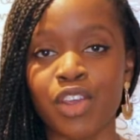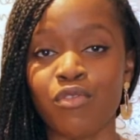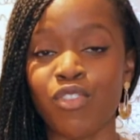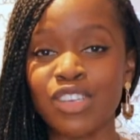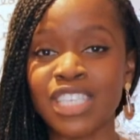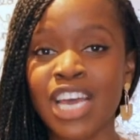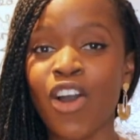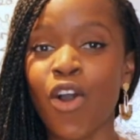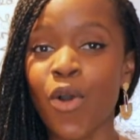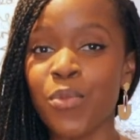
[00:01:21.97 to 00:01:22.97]
It runs
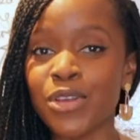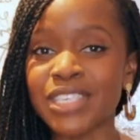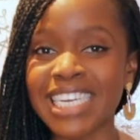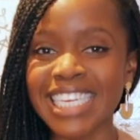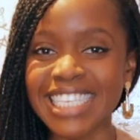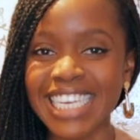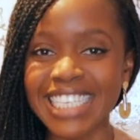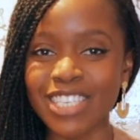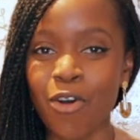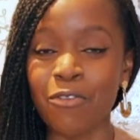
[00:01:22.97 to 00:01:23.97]
almost in
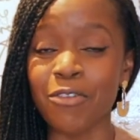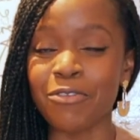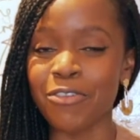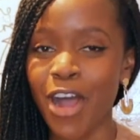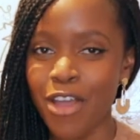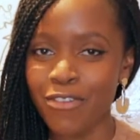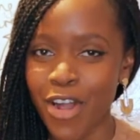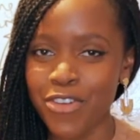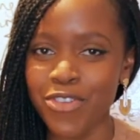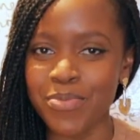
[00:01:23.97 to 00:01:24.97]
excess of
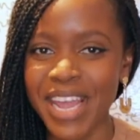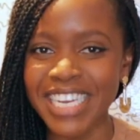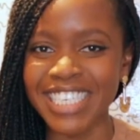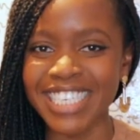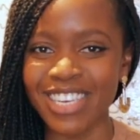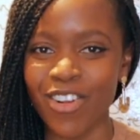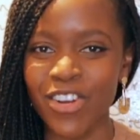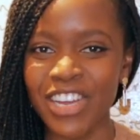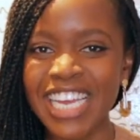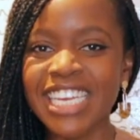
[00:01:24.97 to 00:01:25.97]
500 pages long.